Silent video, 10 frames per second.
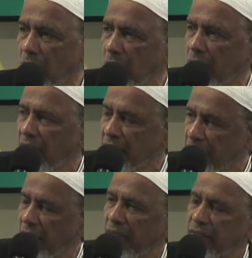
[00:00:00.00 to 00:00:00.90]

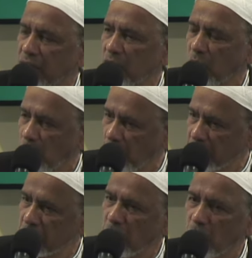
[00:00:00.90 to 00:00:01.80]
invite
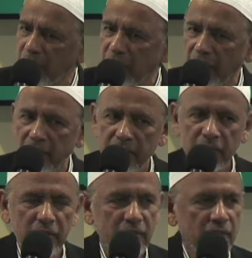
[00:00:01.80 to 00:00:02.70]
towards
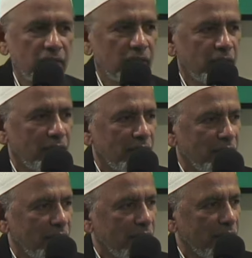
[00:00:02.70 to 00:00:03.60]
goodness.
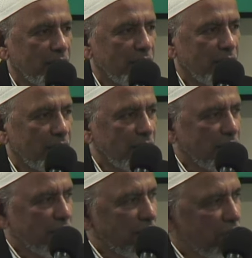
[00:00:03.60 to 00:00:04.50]
Uh, uh,
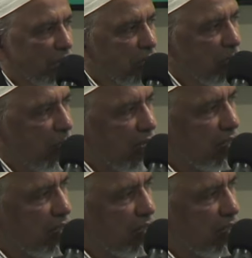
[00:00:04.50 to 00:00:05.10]
the very basic